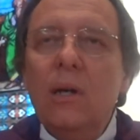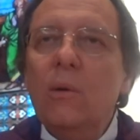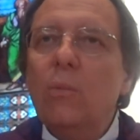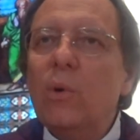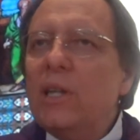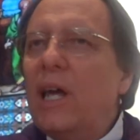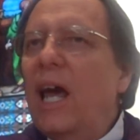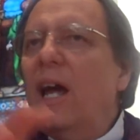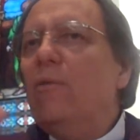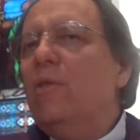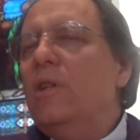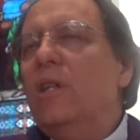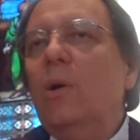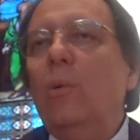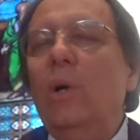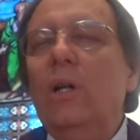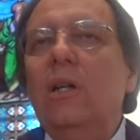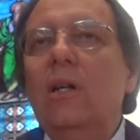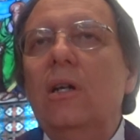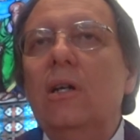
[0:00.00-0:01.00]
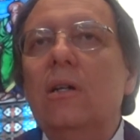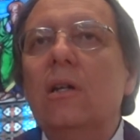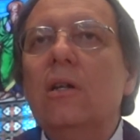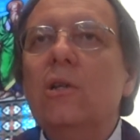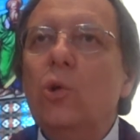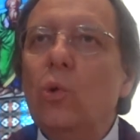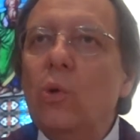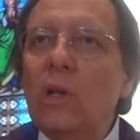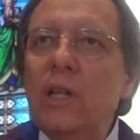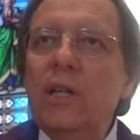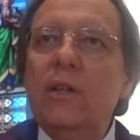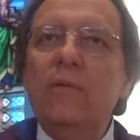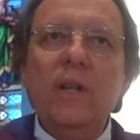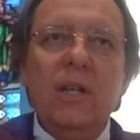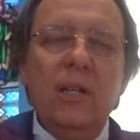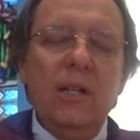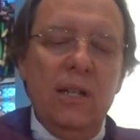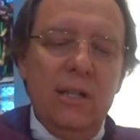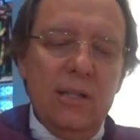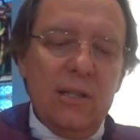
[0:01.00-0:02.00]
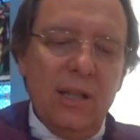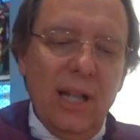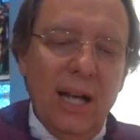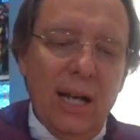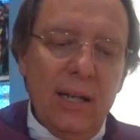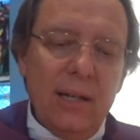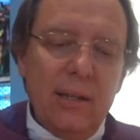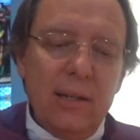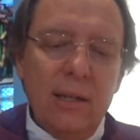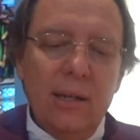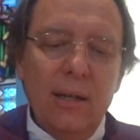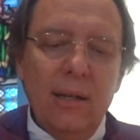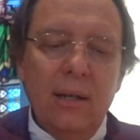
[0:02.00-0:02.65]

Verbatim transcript: with everything we need to live in his light,